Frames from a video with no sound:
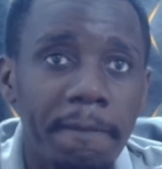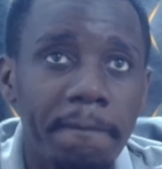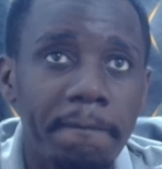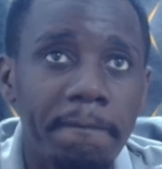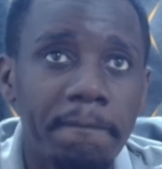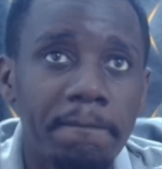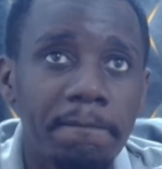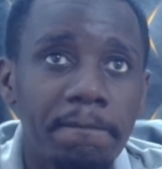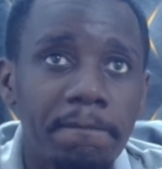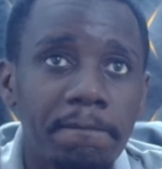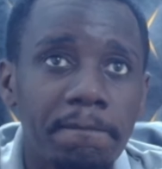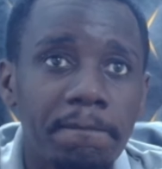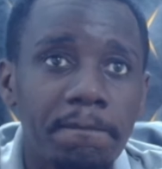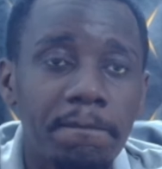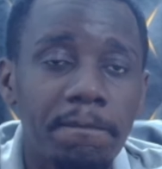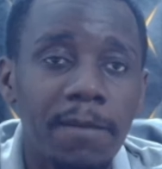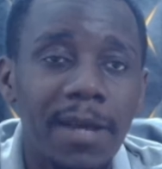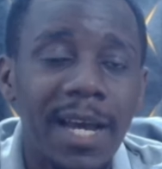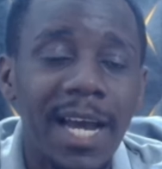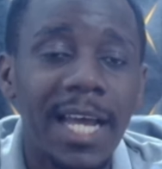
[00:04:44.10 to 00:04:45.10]

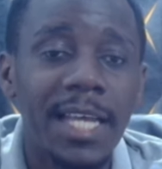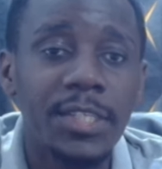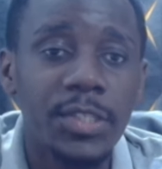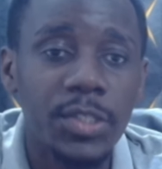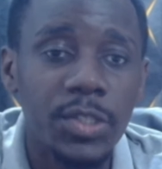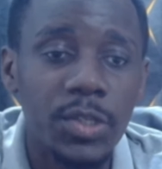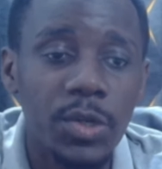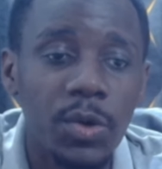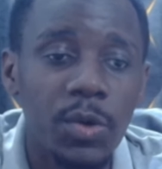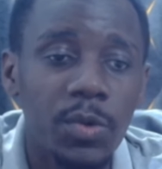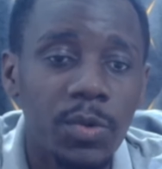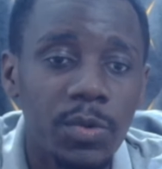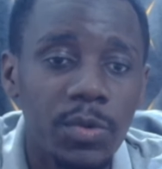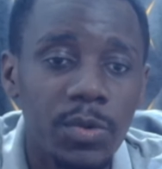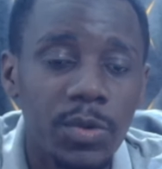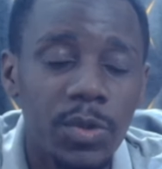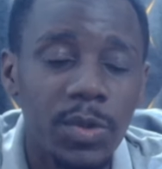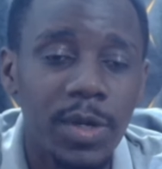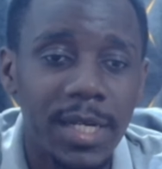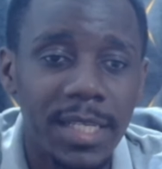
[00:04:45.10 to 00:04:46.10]
mm, Arsenal.
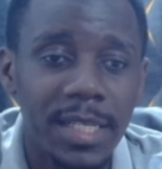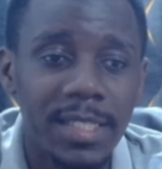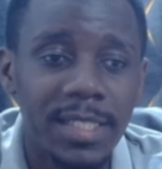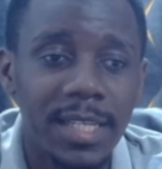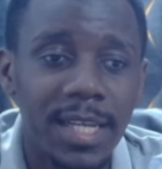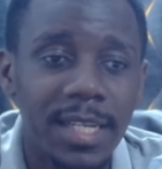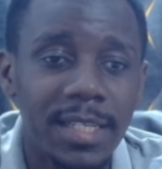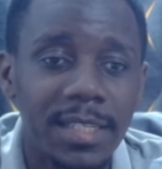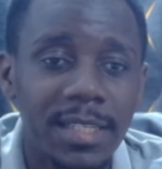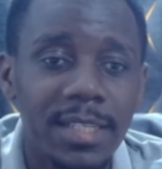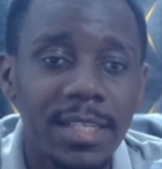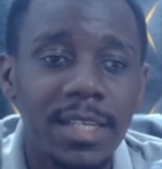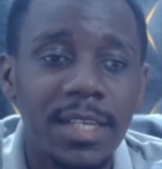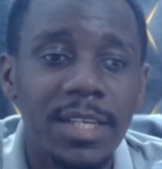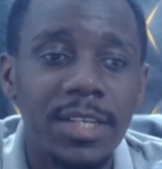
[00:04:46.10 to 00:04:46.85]
You understand?